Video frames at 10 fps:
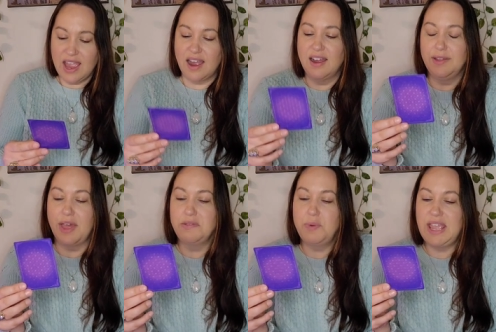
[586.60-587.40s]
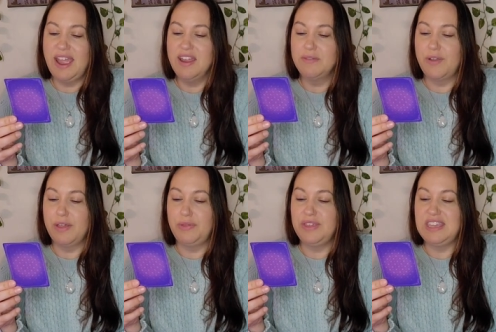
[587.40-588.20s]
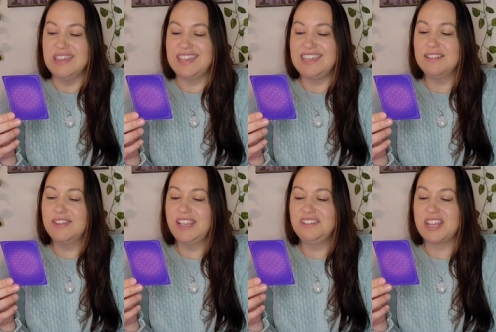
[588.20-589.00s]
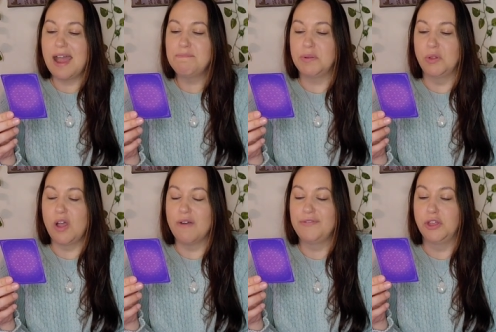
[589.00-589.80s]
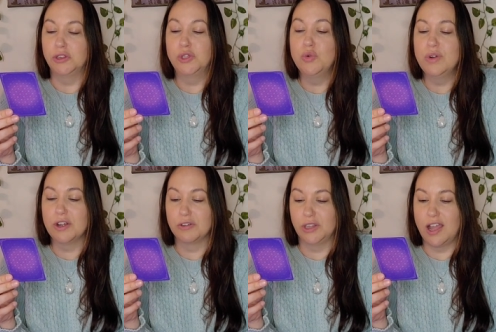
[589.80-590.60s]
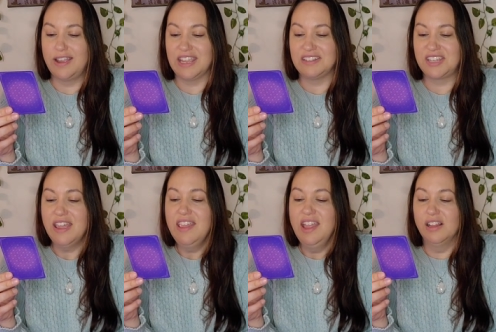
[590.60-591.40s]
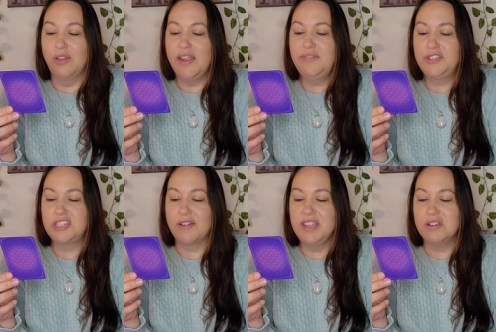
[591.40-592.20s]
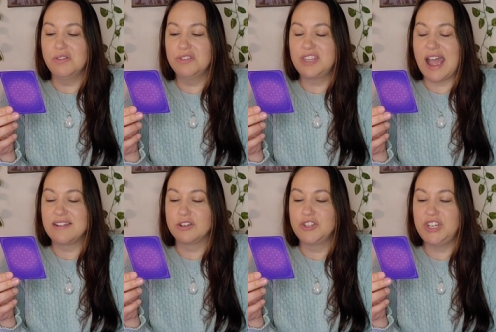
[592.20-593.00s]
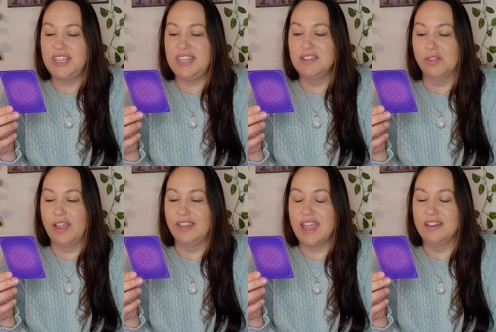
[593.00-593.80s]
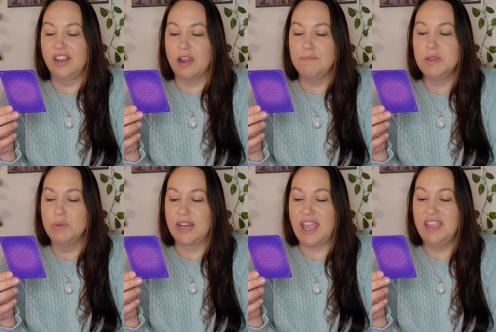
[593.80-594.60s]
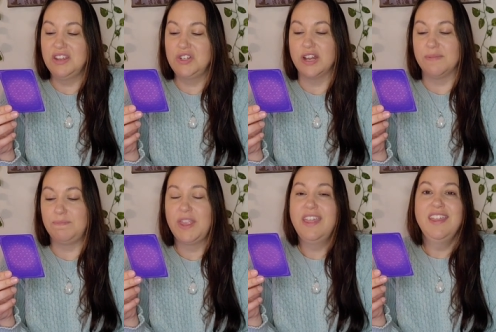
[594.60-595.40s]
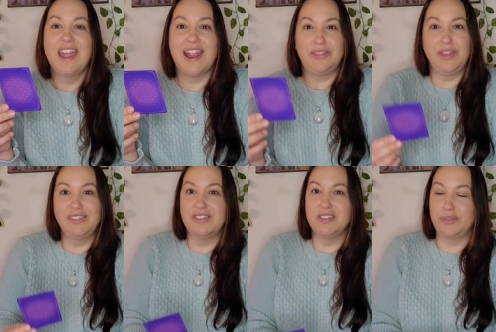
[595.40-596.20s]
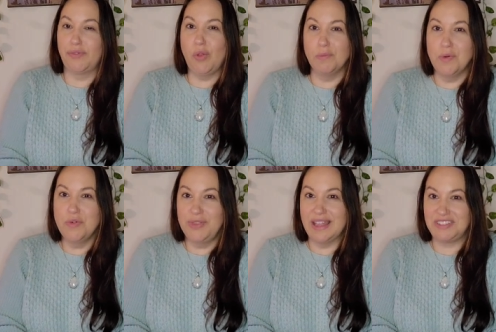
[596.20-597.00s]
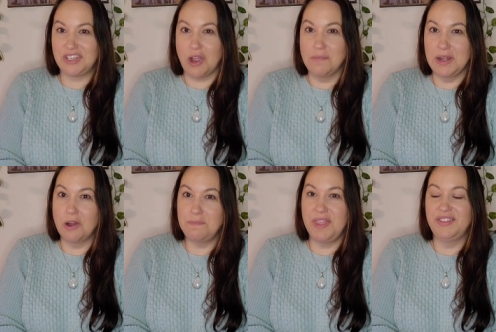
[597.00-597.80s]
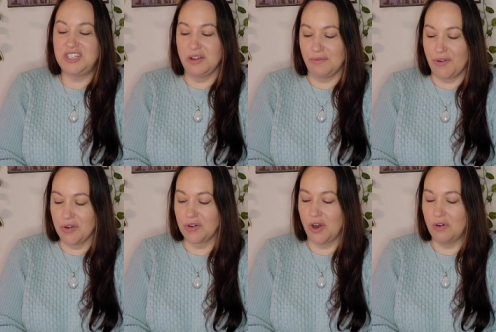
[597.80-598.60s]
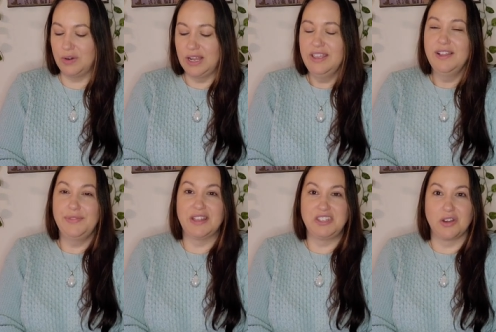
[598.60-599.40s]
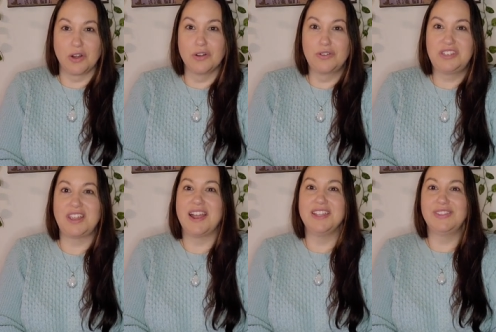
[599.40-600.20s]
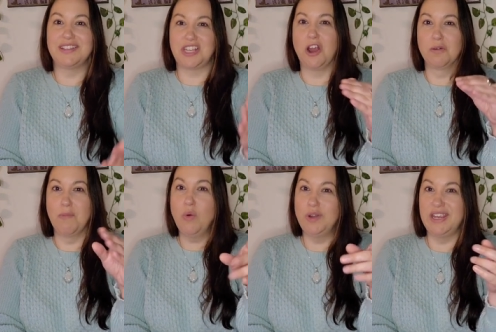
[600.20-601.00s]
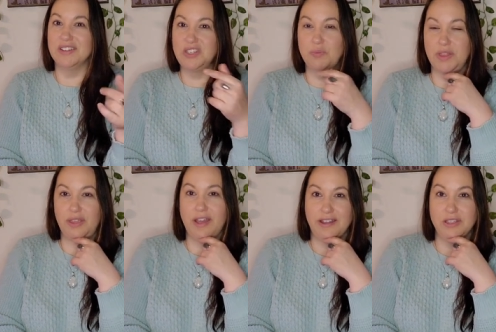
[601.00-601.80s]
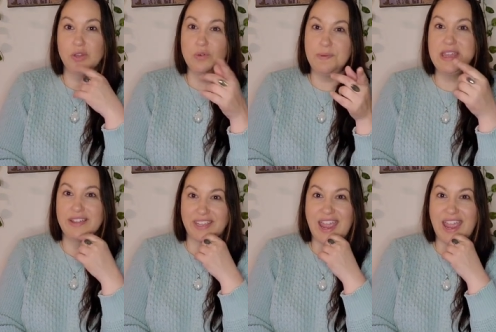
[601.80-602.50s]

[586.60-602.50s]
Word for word: Uh, then we have the Healing Temple of the Lunar Light, Life Cycles, Energy Healing, and Communication. I think this full moon that's coming up, that's in Virgo, that's an earth sign, that's harmonious with uh, you being a